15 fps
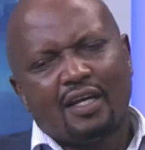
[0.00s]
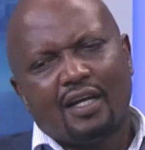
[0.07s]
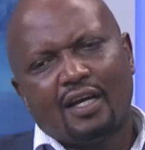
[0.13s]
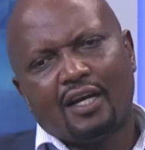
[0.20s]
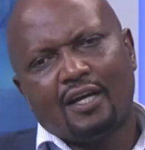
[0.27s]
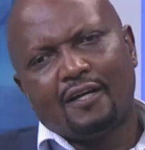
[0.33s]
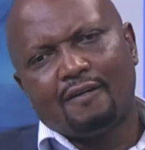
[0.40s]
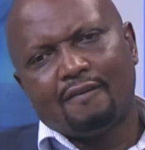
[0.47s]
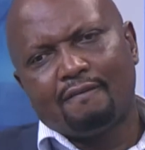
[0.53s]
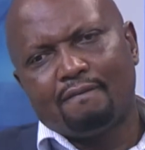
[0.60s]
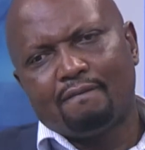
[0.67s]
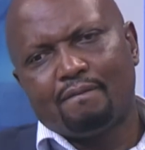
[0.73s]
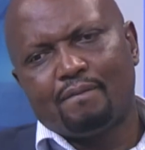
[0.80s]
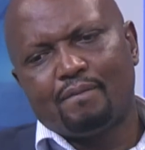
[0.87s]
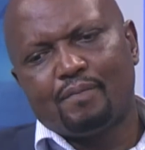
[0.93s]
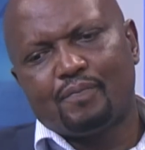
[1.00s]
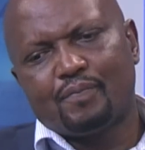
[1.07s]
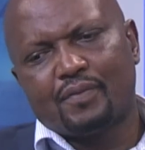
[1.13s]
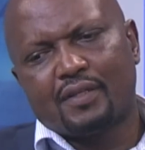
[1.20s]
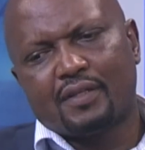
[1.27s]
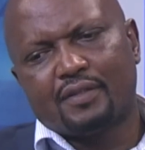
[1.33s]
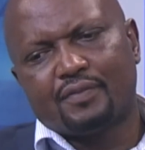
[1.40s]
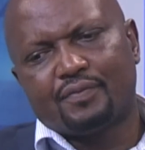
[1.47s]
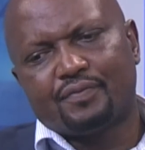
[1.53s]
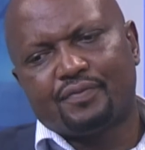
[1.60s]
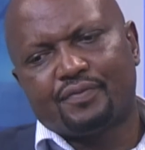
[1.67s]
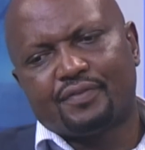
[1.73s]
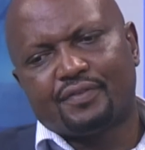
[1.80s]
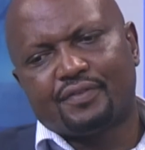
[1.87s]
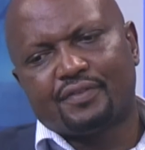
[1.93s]
I
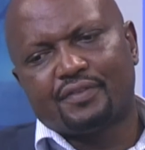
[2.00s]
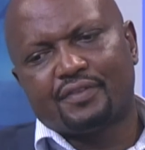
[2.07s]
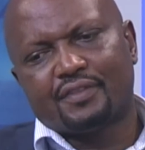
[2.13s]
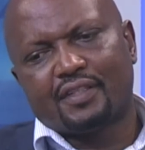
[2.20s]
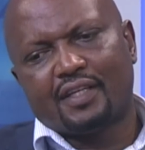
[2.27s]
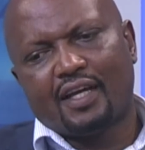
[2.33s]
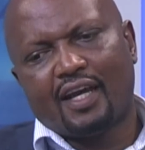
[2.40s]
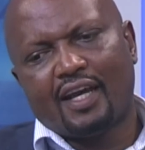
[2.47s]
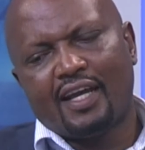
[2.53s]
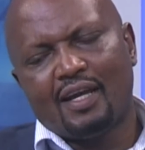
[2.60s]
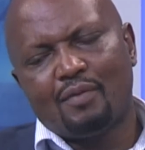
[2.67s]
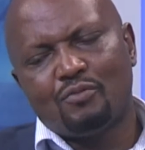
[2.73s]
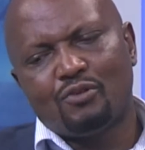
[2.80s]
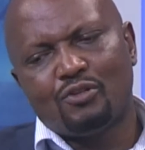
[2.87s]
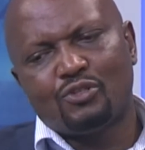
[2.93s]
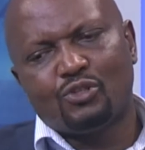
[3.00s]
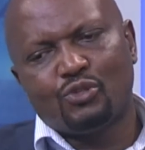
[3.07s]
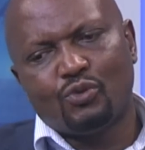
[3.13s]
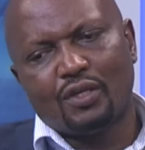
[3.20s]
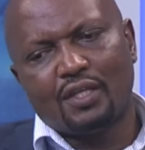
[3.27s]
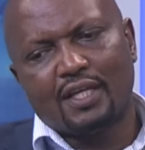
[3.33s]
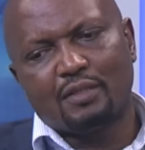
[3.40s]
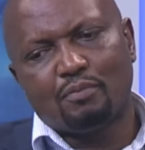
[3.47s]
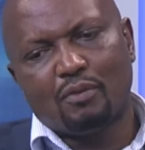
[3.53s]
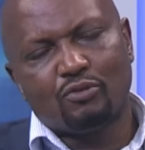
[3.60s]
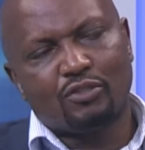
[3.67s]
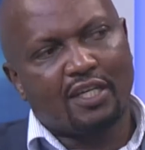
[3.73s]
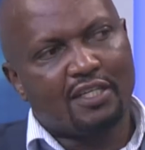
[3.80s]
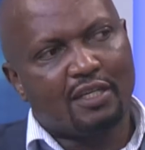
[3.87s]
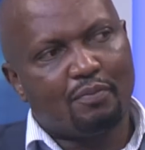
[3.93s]
am not sure that
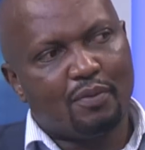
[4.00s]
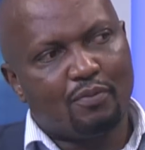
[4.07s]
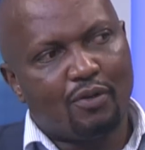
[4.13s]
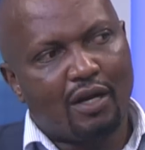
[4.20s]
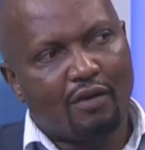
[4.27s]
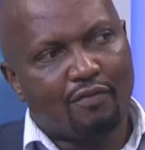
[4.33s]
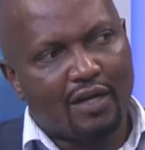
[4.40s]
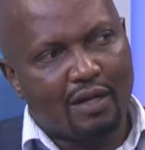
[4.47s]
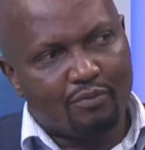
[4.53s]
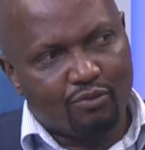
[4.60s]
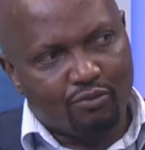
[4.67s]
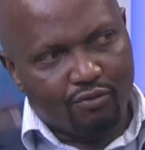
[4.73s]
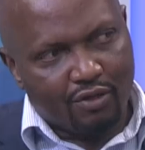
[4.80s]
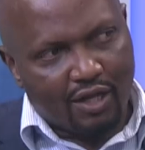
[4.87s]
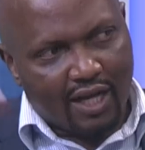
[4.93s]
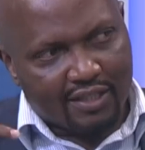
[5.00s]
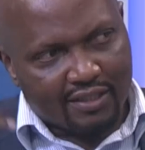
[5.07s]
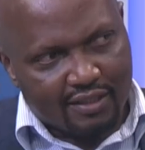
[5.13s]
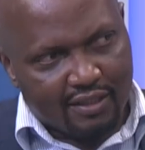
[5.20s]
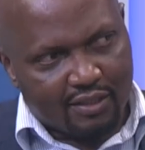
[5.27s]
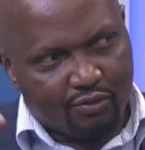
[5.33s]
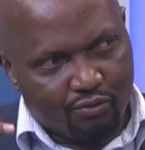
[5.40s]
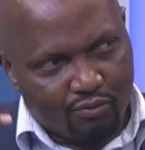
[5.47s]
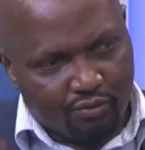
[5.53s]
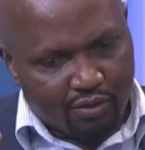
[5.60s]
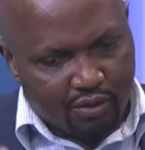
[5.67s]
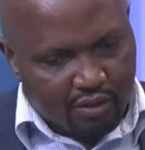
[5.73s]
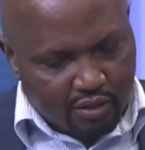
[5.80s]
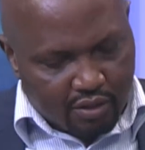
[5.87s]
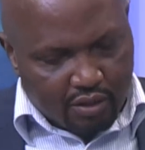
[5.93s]
Mount Kenya people have come to ask to
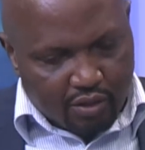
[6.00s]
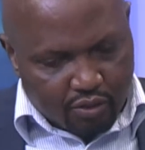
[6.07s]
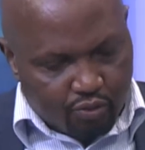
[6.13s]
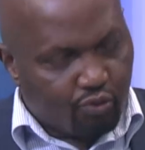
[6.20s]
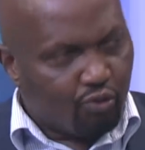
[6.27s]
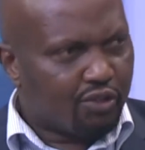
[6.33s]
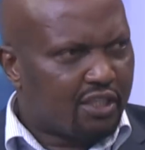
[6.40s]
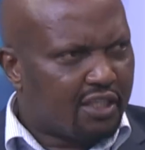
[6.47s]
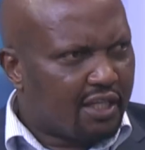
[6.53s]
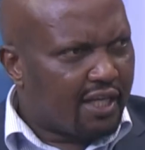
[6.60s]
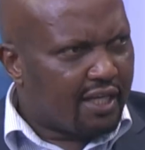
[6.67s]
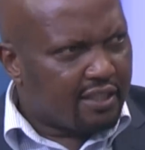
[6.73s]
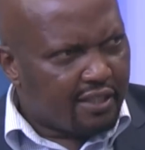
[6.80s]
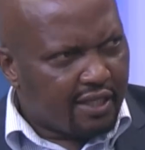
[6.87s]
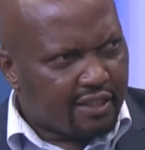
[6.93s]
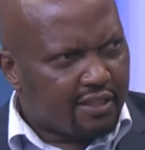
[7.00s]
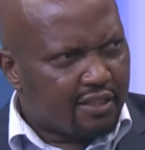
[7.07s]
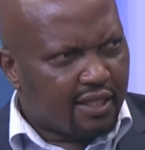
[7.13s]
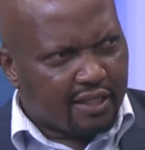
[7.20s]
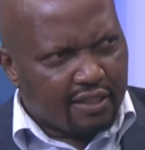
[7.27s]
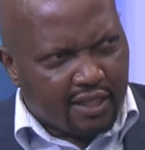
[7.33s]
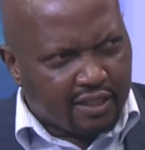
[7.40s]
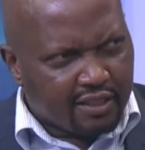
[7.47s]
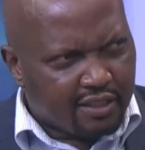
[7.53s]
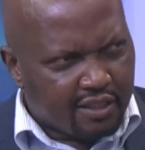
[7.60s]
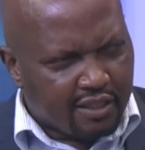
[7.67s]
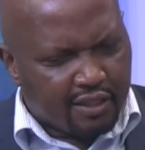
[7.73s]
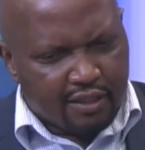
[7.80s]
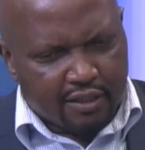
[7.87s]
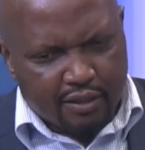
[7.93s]
consider that
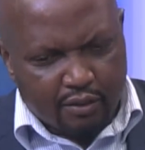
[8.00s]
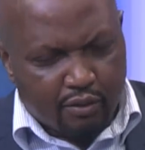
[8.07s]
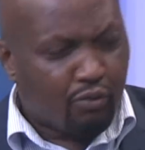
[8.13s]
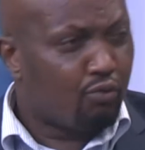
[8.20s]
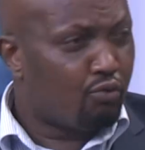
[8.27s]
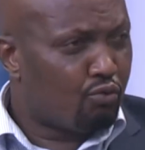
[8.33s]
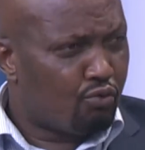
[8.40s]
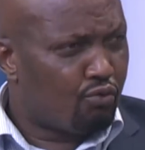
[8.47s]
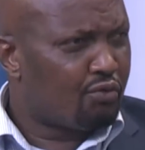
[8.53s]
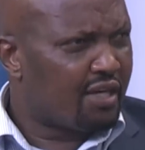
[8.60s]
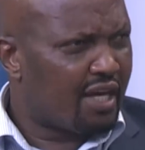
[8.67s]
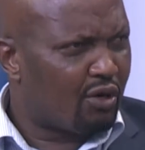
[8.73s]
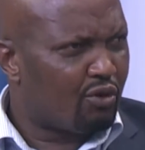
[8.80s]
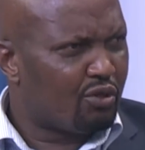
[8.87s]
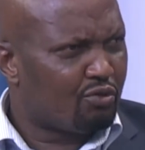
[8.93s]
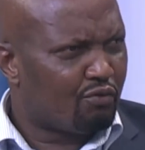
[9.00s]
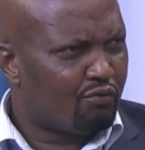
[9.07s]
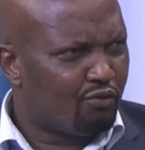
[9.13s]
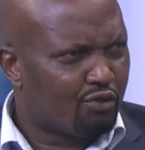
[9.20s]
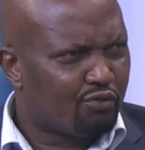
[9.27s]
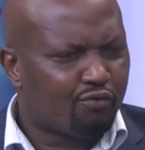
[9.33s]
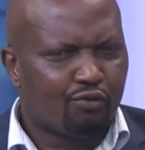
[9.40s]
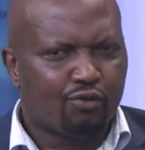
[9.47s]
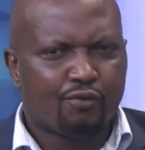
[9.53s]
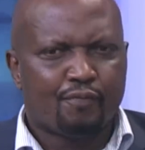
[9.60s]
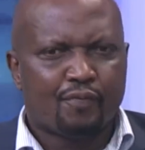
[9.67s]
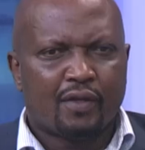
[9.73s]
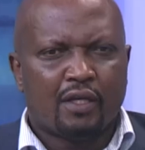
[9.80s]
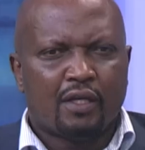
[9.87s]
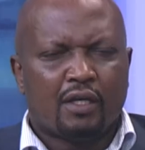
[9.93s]
who they are going to vote for.
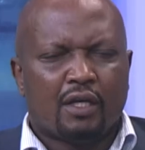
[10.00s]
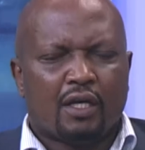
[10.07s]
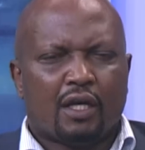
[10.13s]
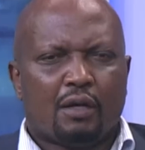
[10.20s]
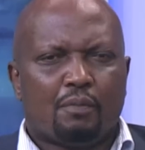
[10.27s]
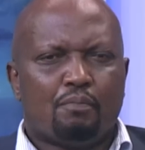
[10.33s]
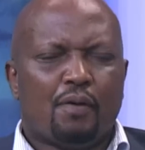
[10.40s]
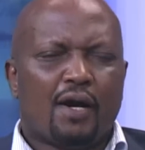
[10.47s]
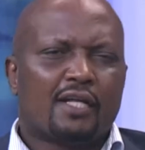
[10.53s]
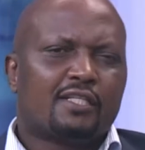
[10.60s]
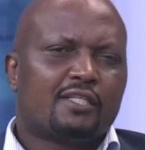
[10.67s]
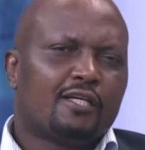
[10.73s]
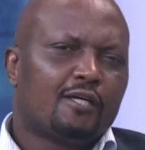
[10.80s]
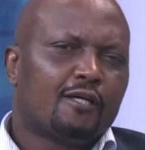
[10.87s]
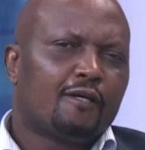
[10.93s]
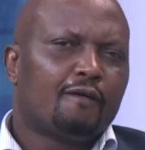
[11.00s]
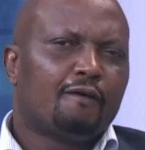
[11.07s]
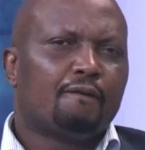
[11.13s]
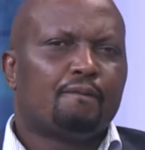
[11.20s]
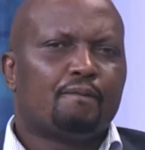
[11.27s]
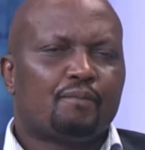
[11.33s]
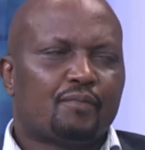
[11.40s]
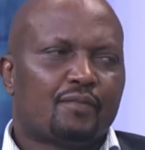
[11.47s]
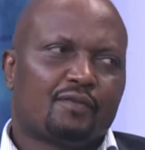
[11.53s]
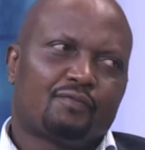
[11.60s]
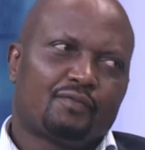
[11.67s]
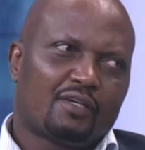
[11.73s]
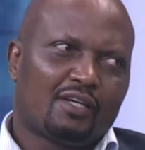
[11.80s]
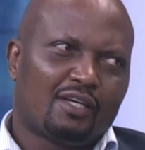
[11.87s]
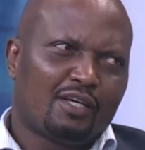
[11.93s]
But
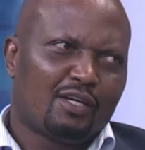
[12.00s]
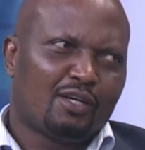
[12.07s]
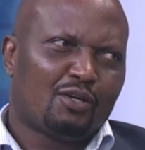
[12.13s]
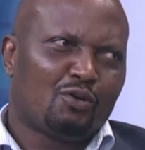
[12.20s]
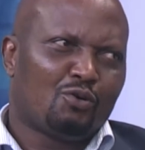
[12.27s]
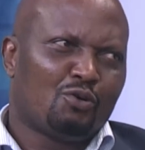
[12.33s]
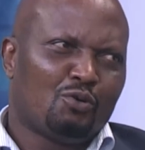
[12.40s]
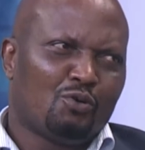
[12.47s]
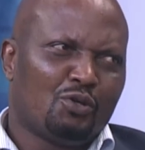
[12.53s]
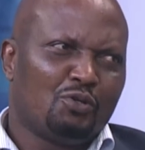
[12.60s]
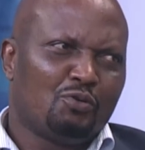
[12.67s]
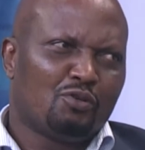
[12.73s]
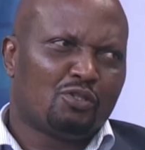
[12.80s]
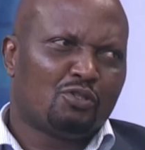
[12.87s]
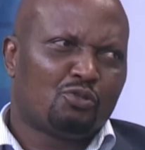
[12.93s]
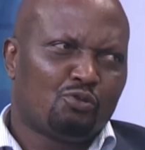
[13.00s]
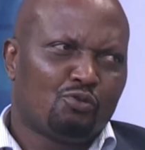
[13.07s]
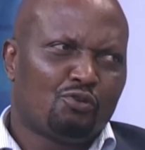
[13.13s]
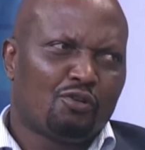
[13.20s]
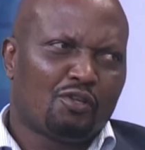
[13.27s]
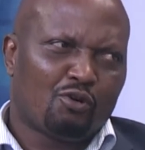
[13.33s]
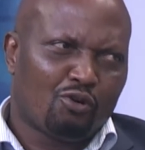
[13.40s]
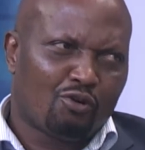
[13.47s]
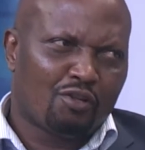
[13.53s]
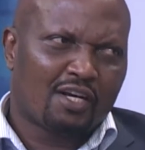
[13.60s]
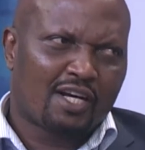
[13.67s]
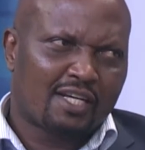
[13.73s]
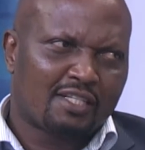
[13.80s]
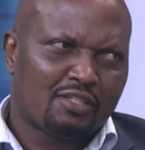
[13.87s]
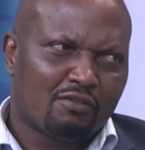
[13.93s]
what do you want, truth or the
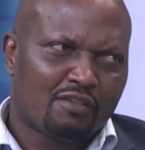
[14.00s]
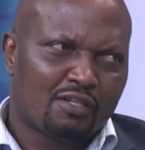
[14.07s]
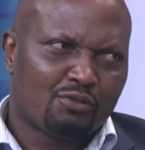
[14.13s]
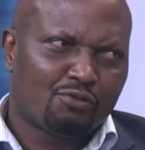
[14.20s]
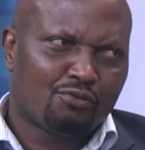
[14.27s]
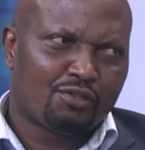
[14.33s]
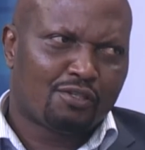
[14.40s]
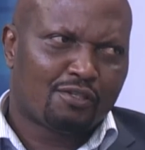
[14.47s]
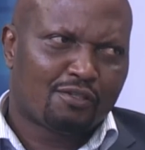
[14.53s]
cousin of the truth?